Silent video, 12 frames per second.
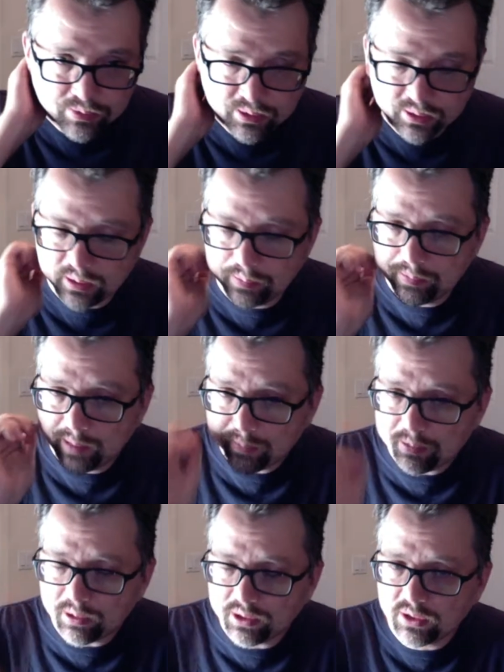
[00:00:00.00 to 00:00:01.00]
The
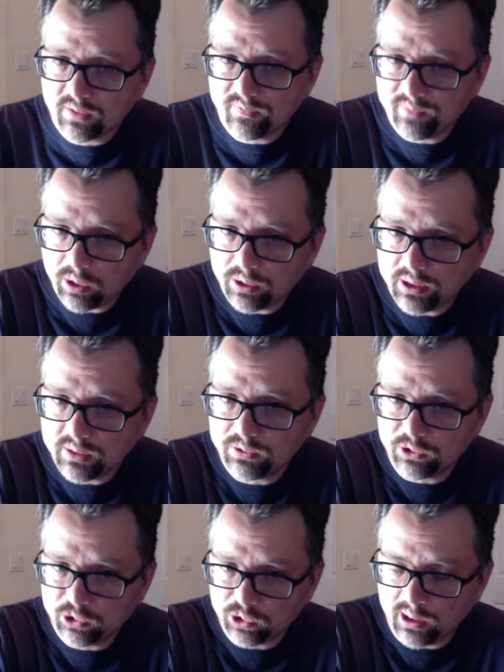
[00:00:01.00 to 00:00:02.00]
people that are voting for
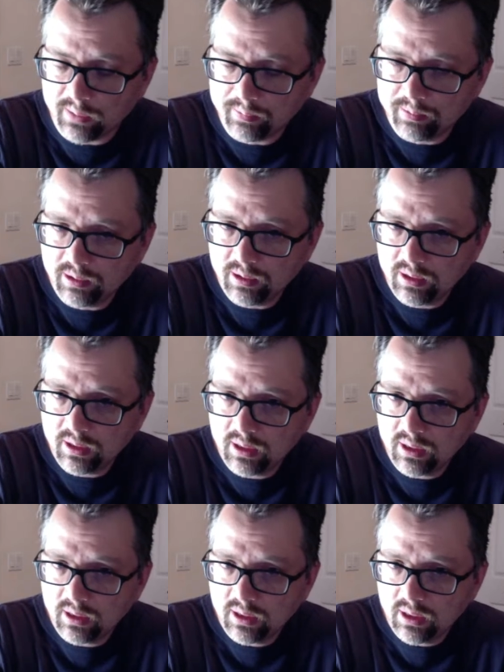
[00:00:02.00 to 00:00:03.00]
Trump
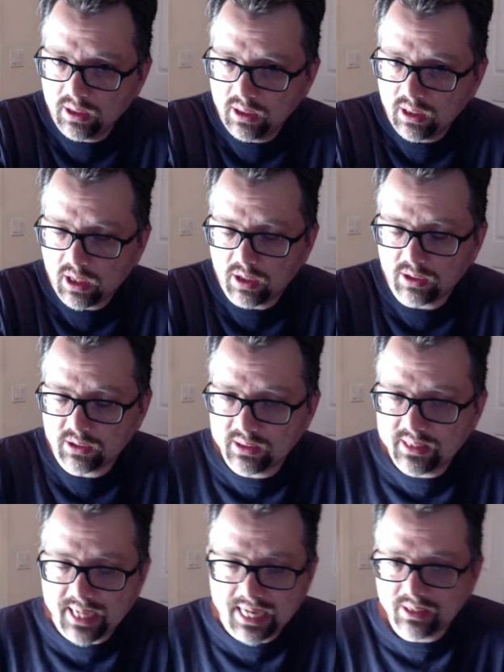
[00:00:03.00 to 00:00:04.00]
they're
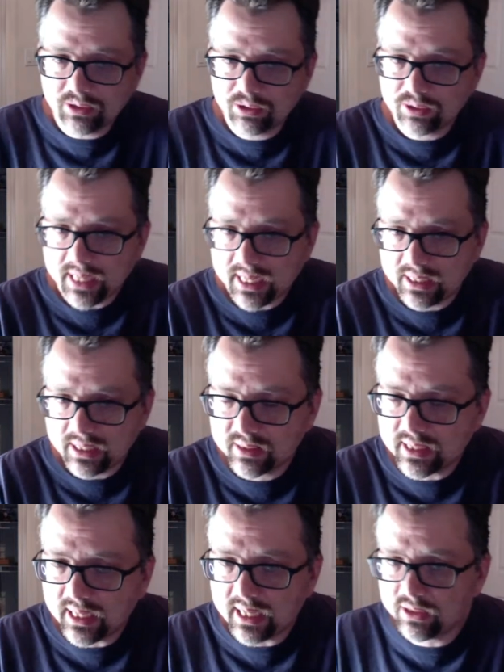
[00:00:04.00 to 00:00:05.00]
not the
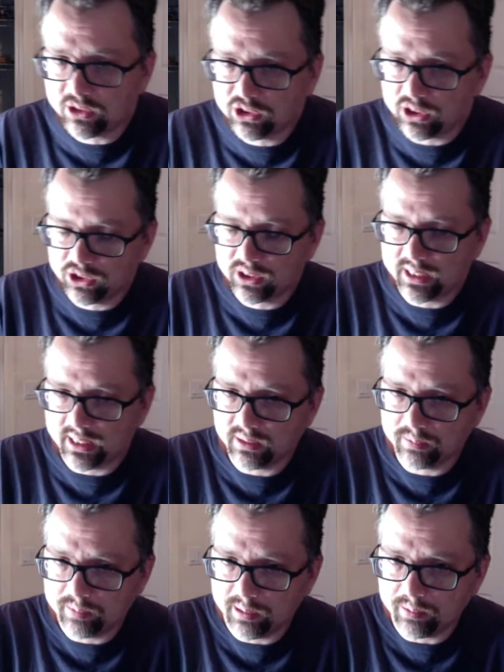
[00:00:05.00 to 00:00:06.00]

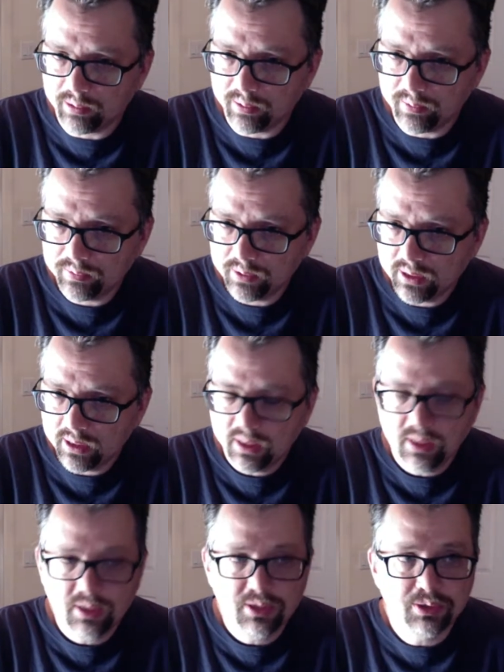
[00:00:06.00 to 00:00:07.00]
college-educated people.
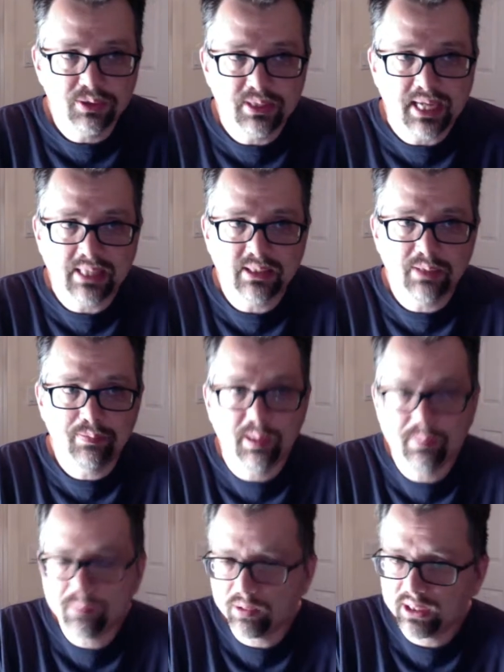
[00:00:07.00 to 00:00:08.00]
They're not the
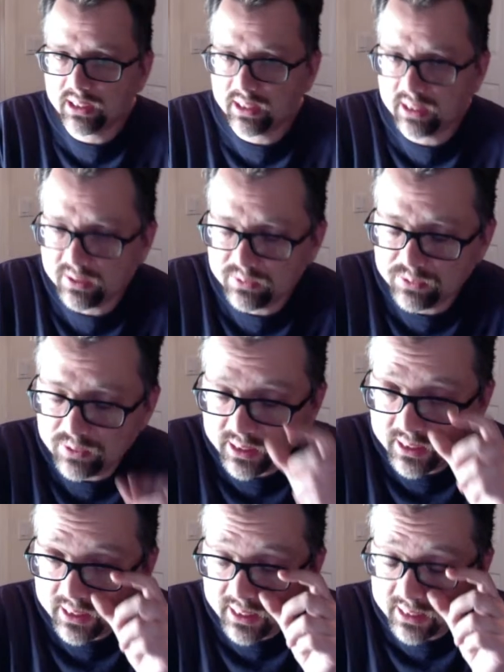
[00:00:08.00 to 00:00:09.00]
people that live
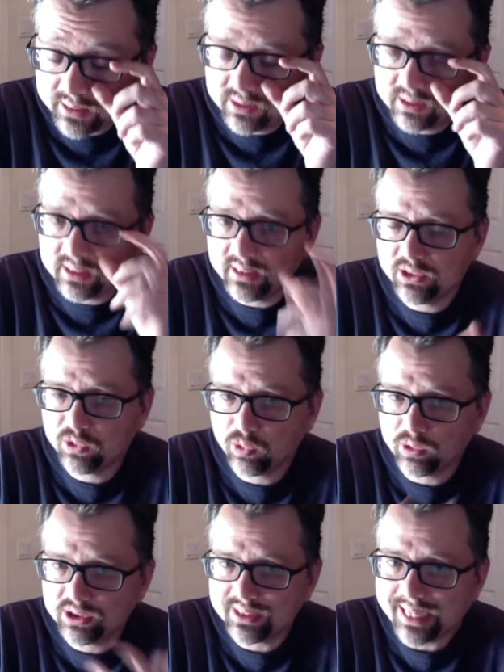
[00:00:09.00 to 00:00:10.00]
in cities where
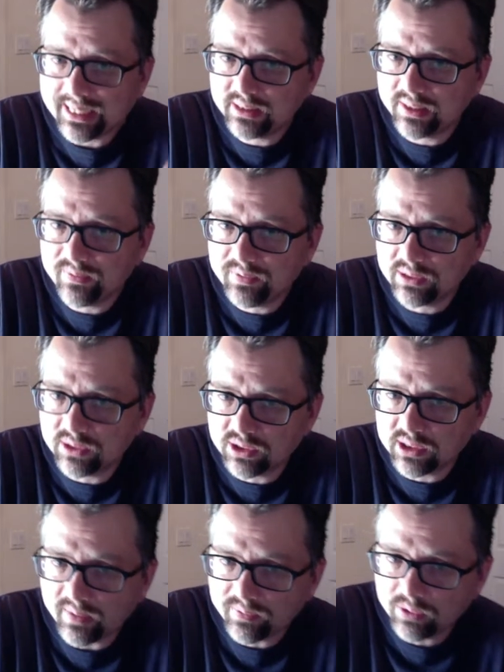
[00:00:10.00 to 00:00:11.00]
scientific
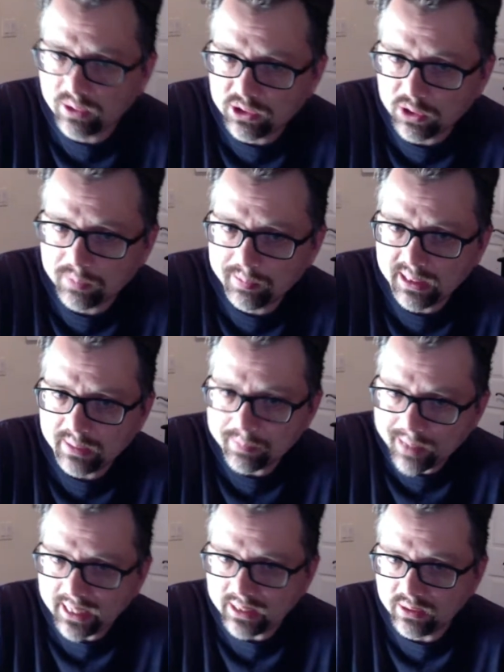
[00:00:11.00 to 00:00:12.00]
discoveries are being
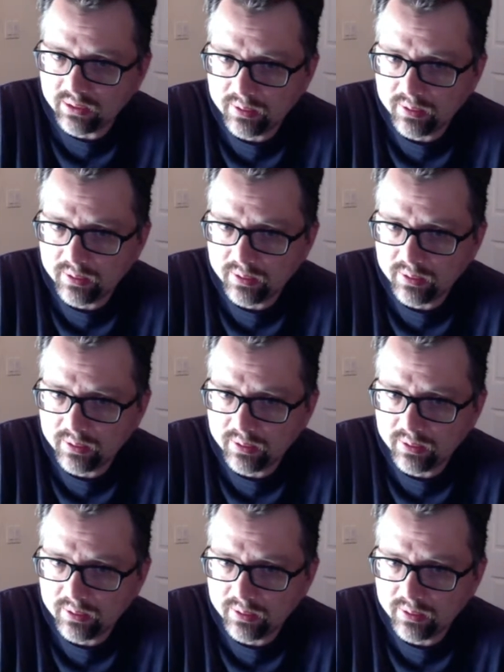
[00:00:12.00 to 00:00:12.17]
made.